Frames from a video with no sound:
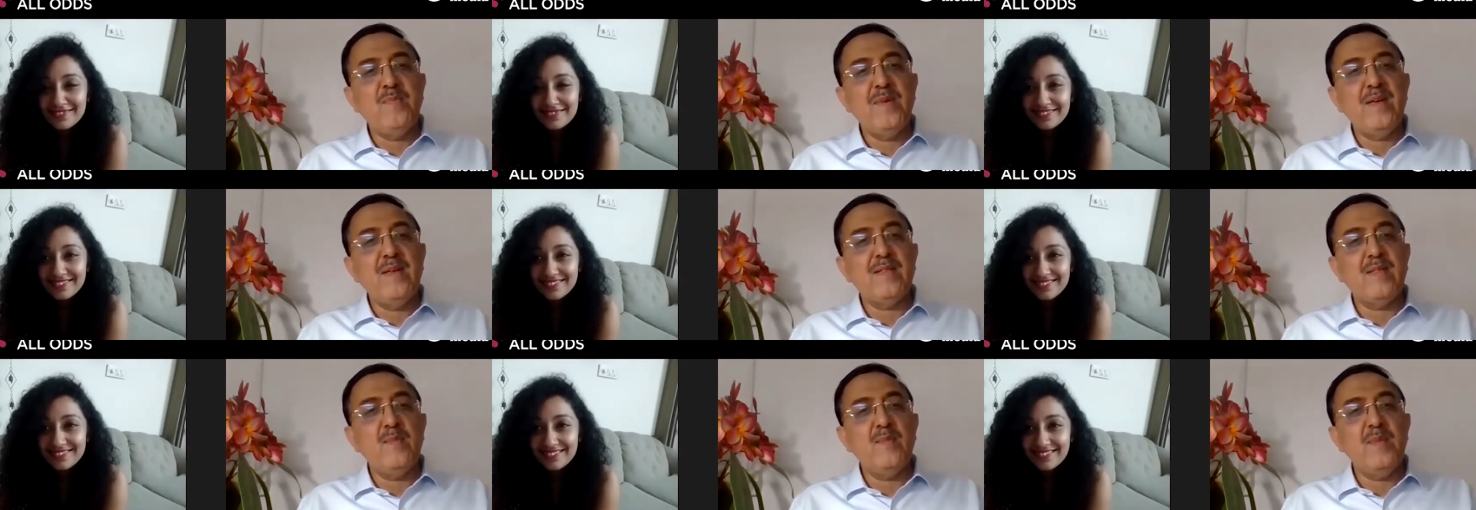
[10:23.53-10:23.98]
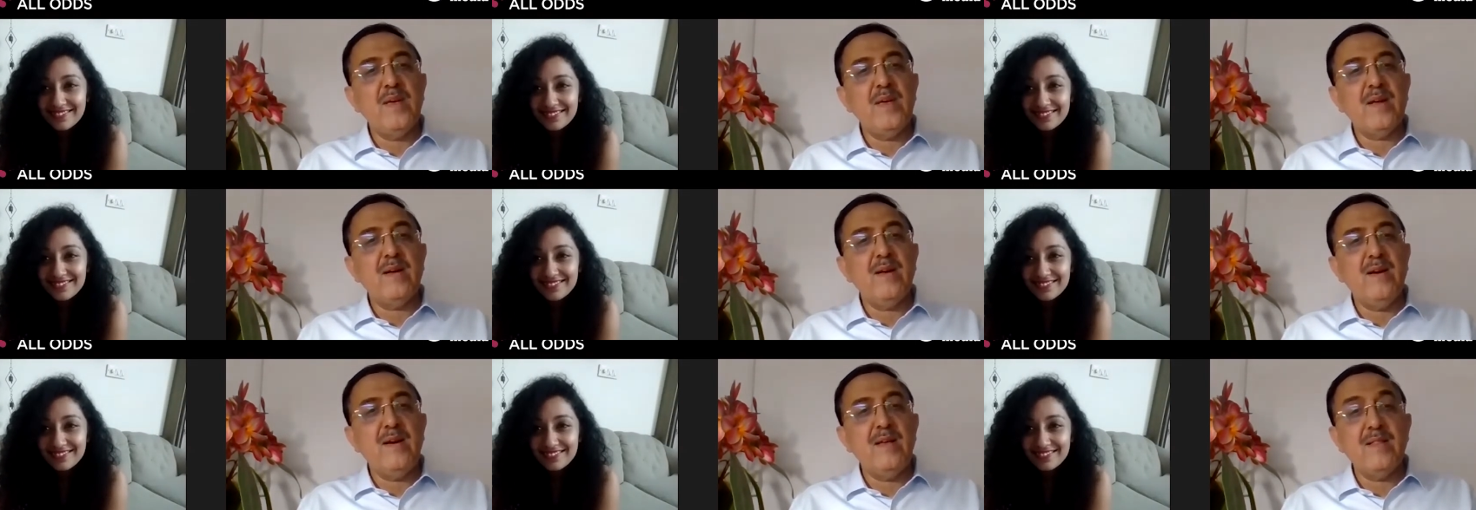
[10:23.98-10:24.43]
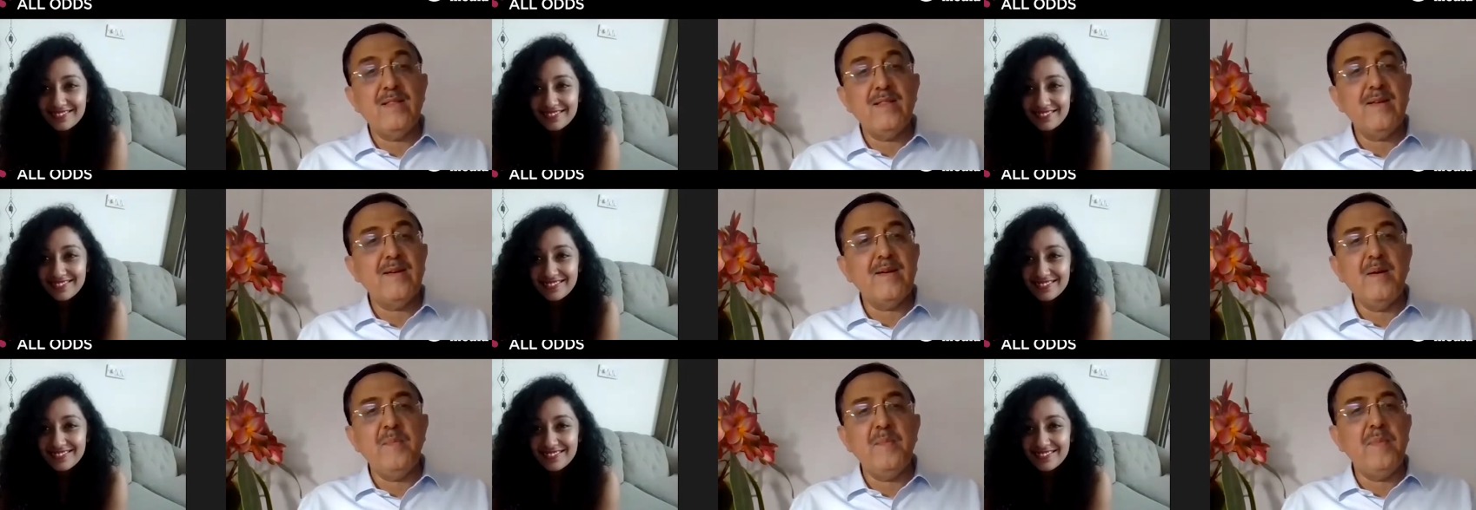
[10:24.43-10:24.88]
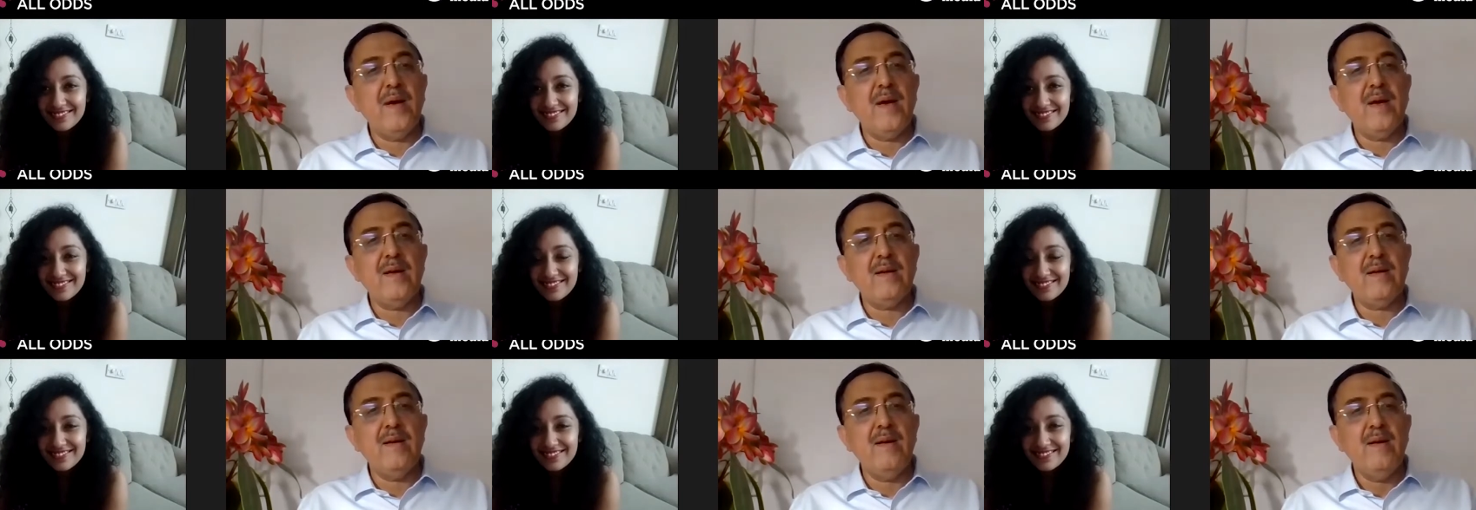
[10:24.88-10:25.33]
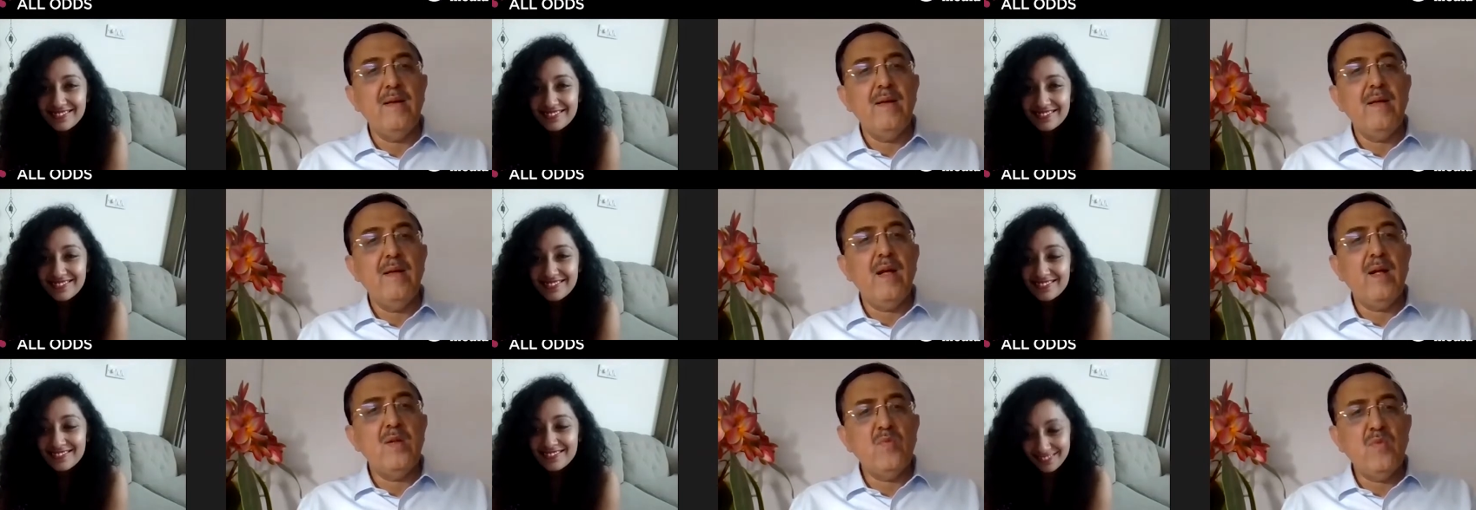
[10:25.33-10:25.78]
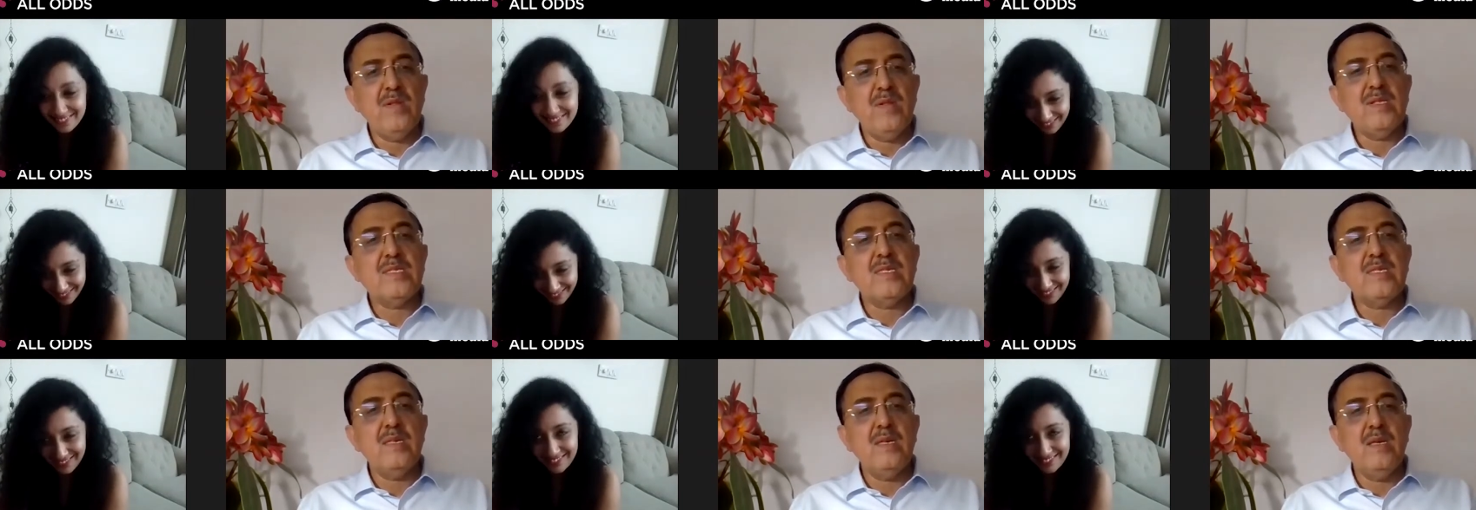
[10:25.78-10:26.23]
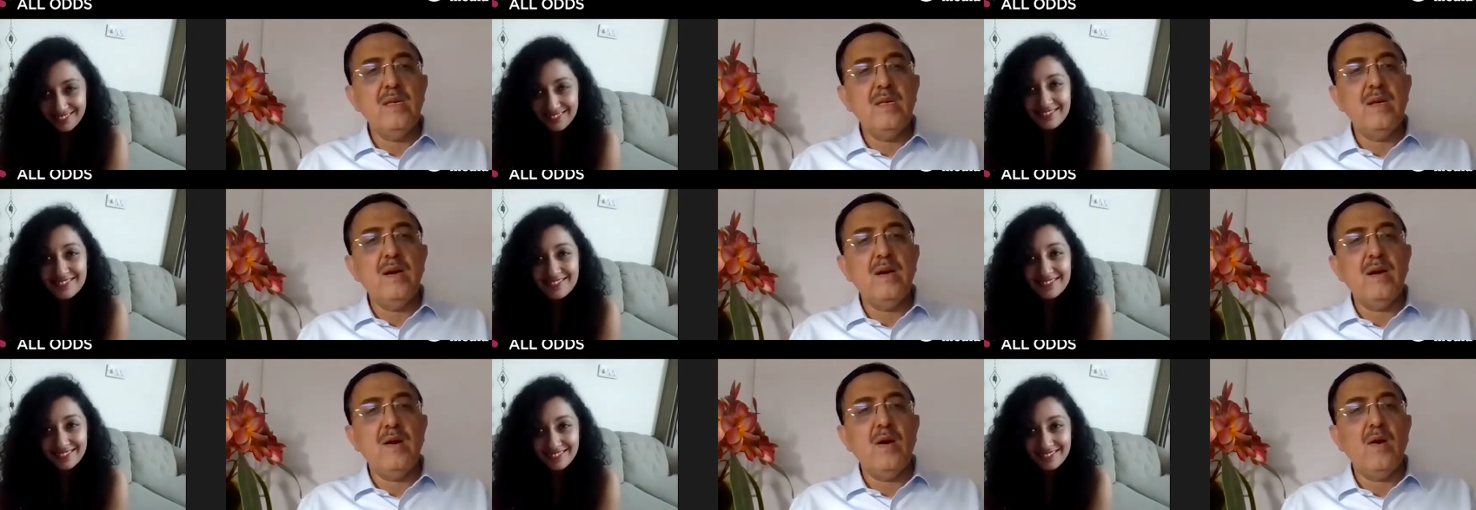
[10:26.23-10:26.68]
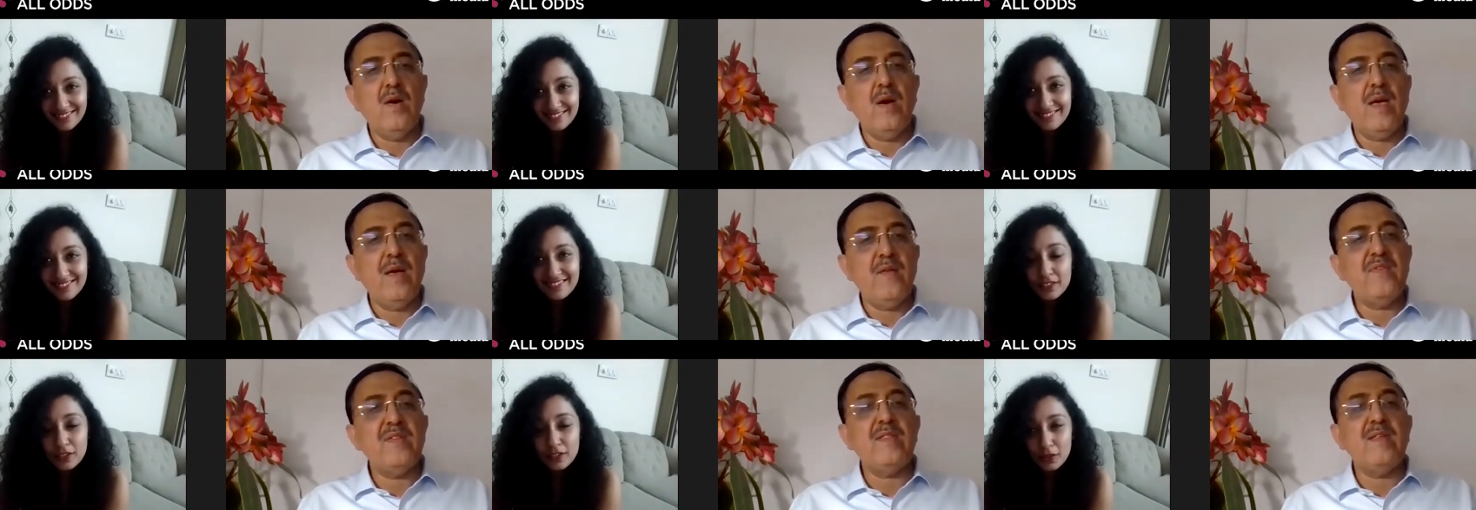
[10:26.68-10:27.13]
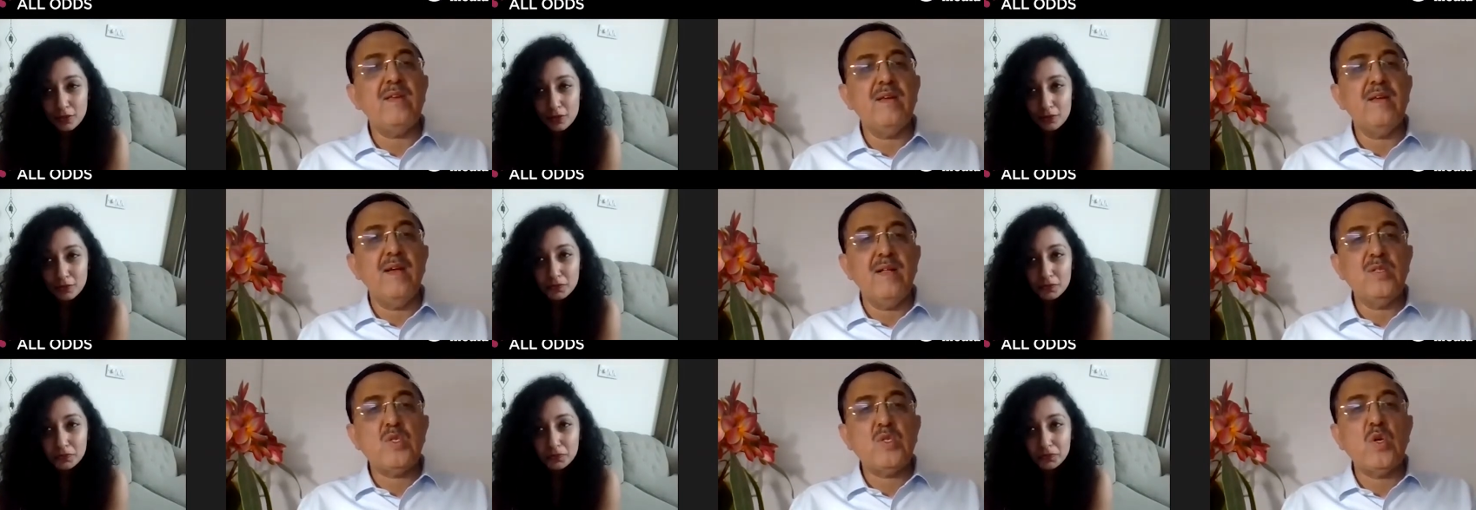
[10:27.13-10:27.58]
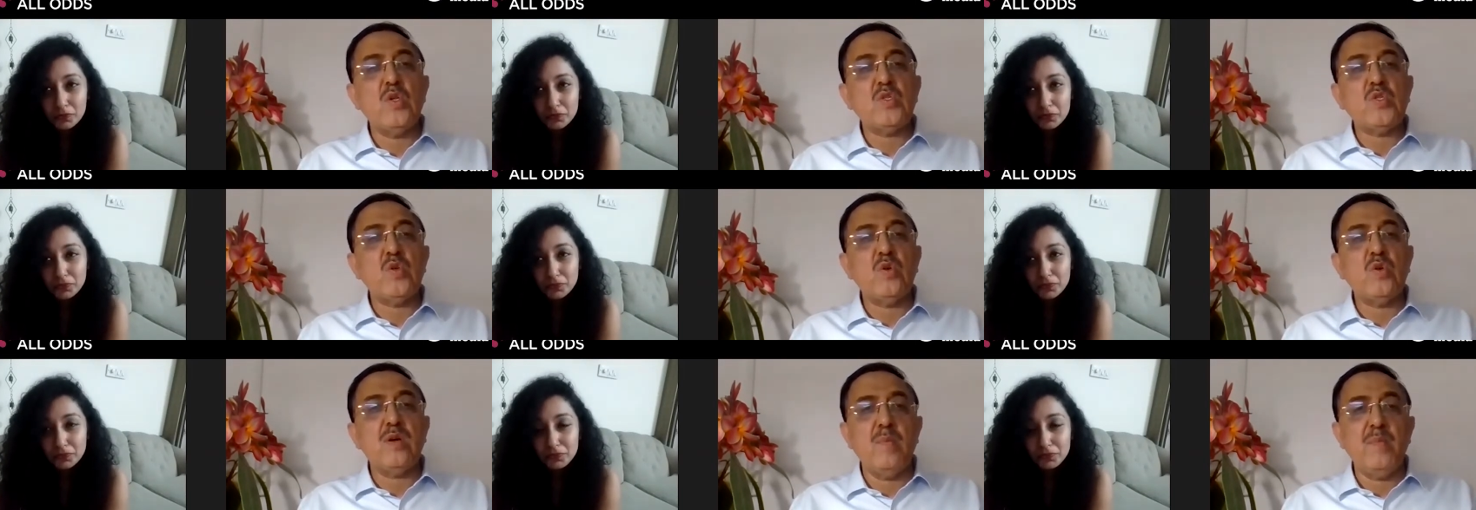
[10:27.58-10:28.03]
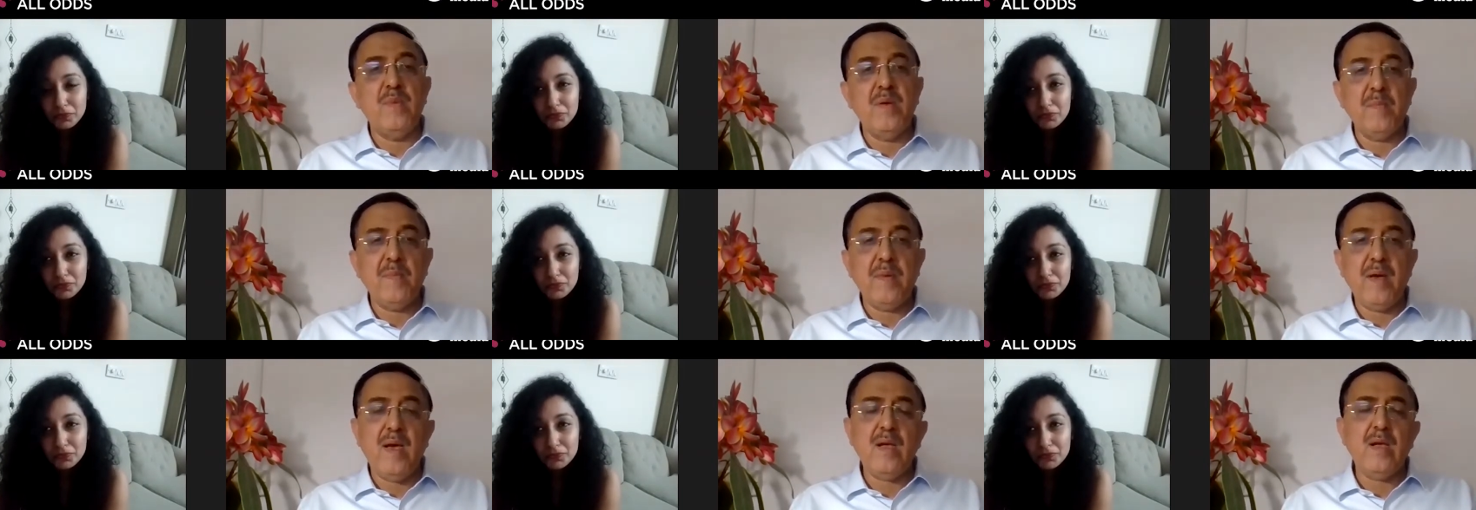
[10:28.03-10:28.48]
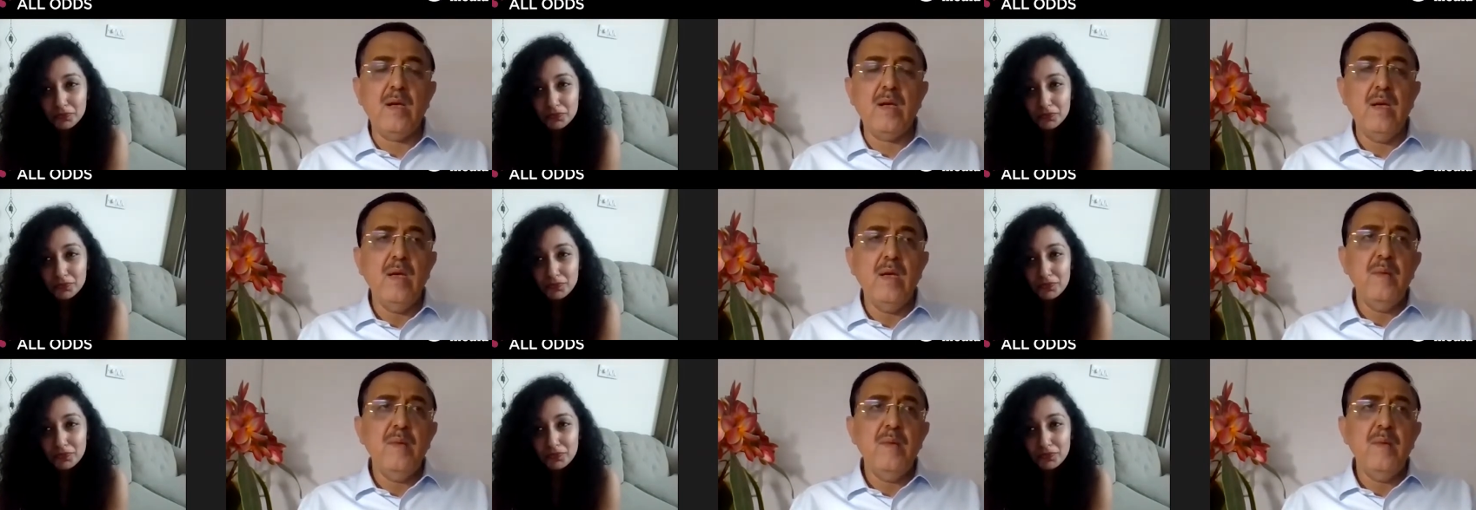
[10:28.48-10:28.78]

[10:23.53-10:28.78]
Speaker 1: make, they make a healthy comeback, and we'll see uh, everything else also coming back.